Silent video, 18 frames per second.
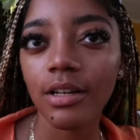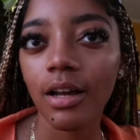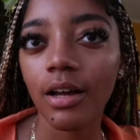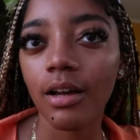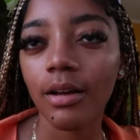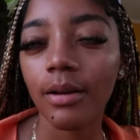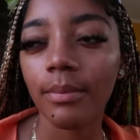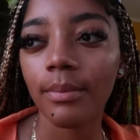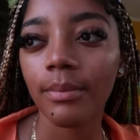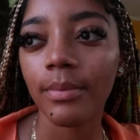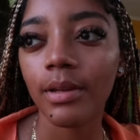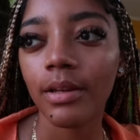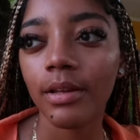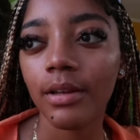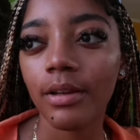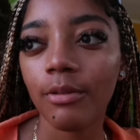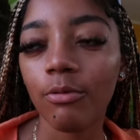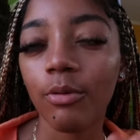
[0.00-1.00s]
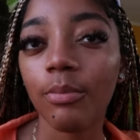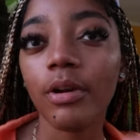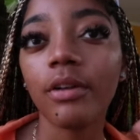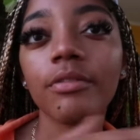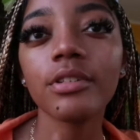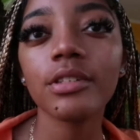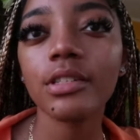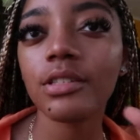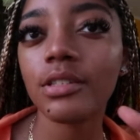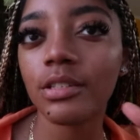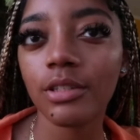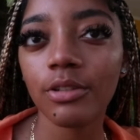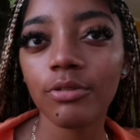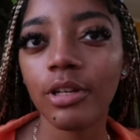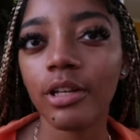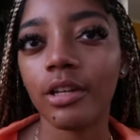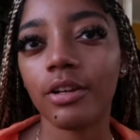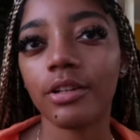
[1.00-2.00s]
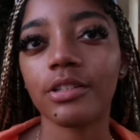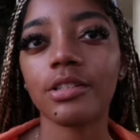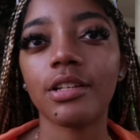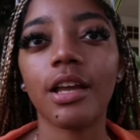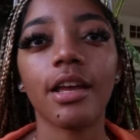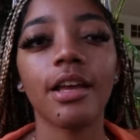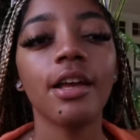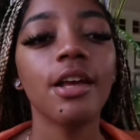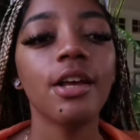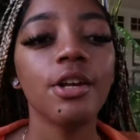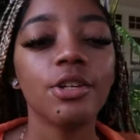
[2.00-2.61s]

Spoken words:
The breakfast is included in our stay.